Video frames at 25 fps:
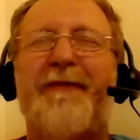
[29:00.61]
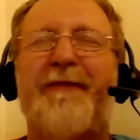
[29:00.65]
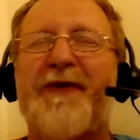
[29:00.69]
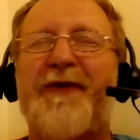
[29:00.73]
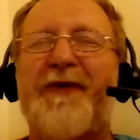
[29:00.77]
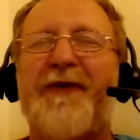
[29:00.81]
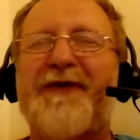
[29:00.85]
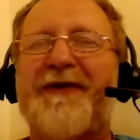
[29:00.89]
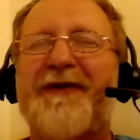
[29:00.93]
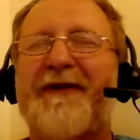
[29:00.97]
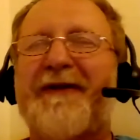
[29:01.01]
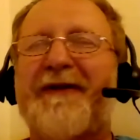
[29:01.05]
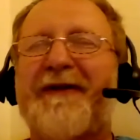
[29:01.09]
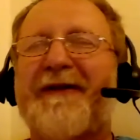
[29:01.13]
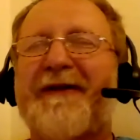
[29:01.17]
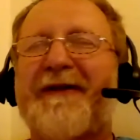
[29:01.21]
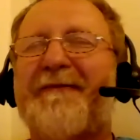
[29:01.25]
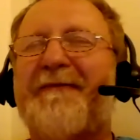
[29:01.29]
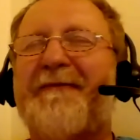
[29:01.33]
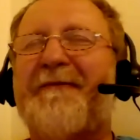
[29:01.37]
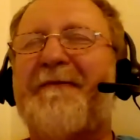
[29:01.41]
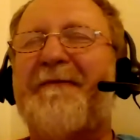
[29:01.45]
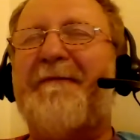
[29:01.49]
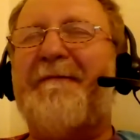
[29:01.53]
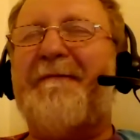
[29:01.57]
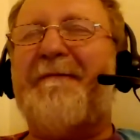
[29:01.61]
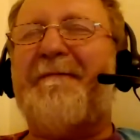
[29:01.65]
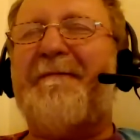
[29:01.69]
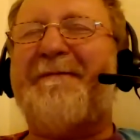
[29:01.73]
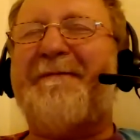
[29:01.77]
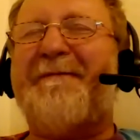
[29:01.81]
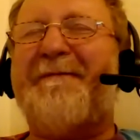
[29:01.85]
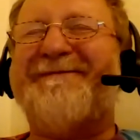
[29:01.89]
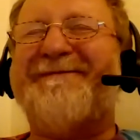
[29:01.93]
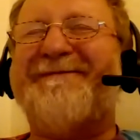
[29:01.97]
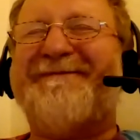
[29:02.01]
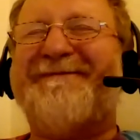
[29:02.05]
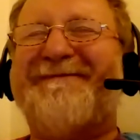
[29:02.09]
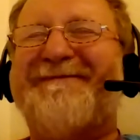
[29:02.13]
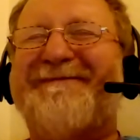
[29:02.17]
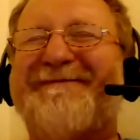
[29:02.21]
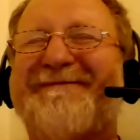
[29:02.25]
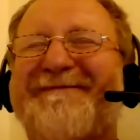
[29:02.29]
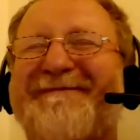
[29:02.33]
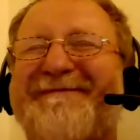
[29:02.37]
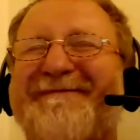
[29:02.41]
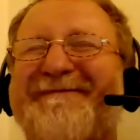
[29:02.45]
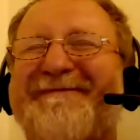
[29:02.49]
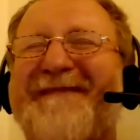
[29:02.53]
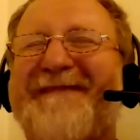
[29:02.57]
person,
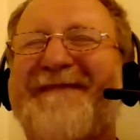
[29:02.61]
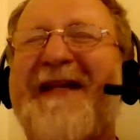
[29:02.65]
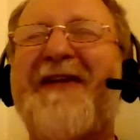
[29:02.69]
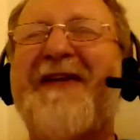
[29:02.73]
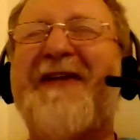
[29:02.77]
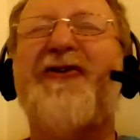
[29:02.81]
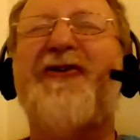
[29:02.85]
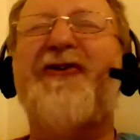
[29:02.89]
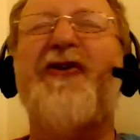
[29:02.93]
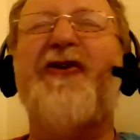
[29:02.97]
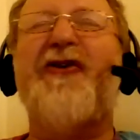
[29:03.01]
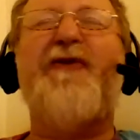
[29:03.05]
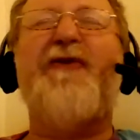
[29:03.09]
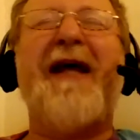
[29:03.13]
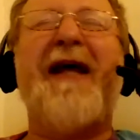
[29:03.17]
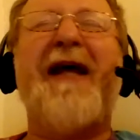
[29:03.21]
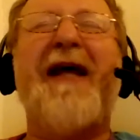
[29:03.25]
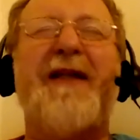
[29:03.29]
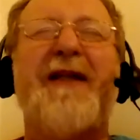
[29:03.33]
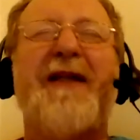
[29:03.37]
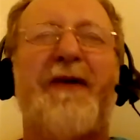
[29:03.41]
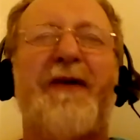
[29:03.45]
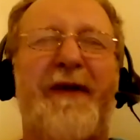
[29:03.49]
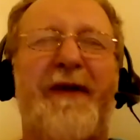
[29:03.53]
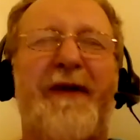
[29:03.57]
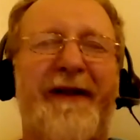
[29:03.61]
integrating with